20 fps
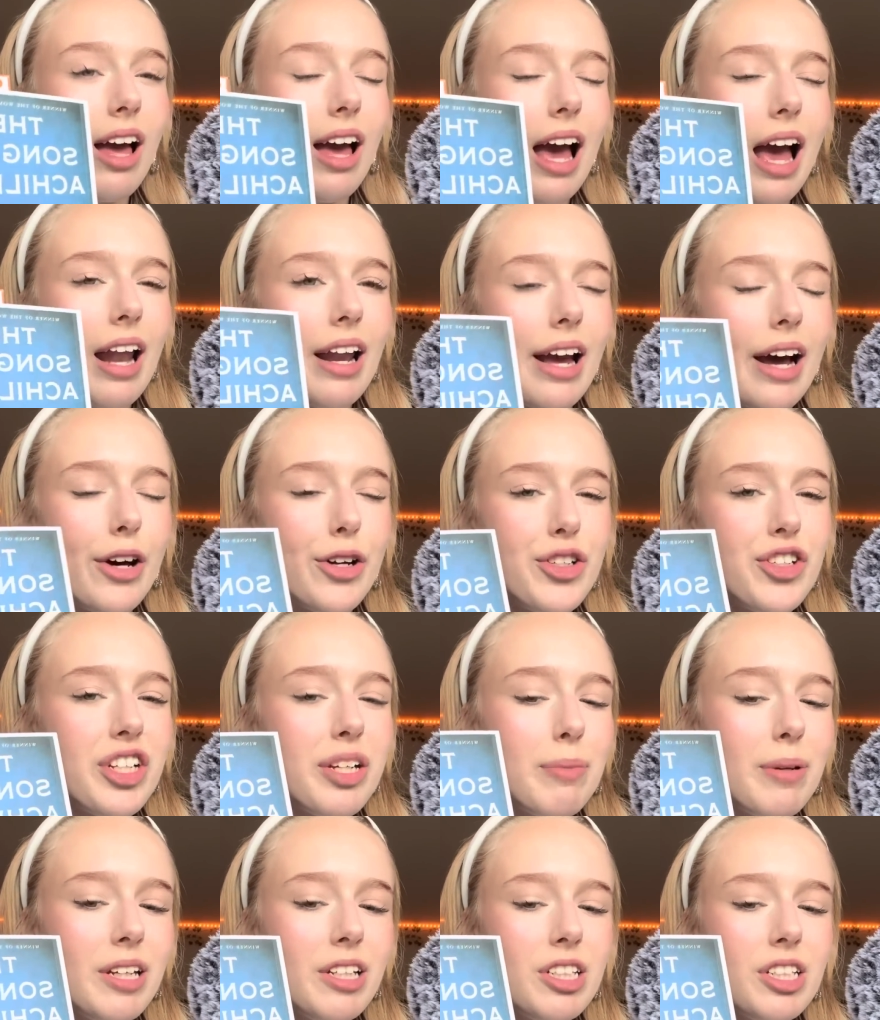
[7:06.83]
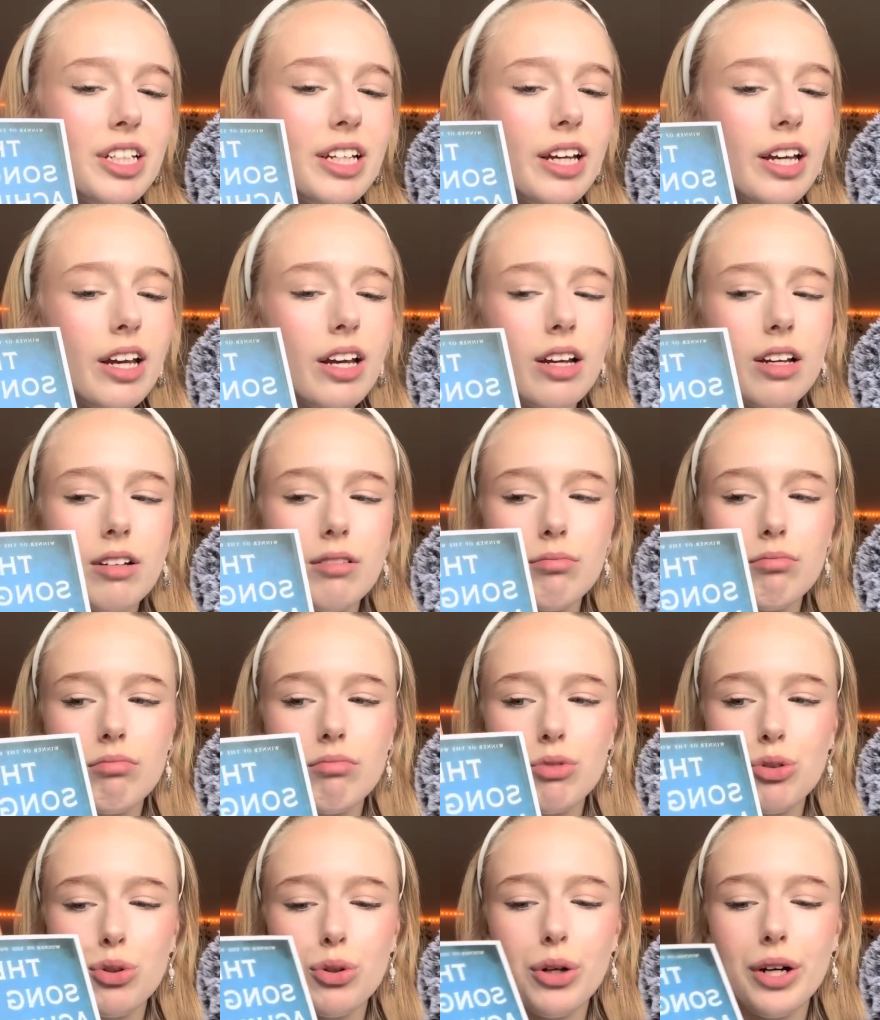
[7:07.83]
an LGBT
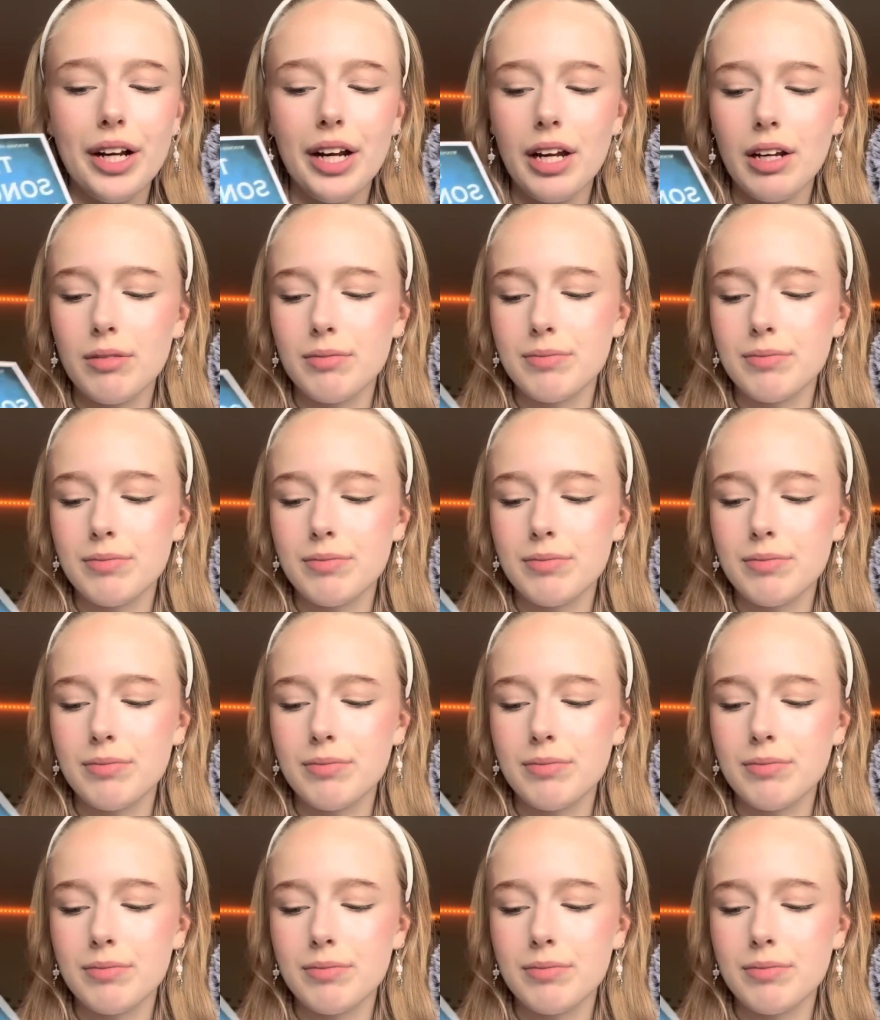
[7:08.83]
story.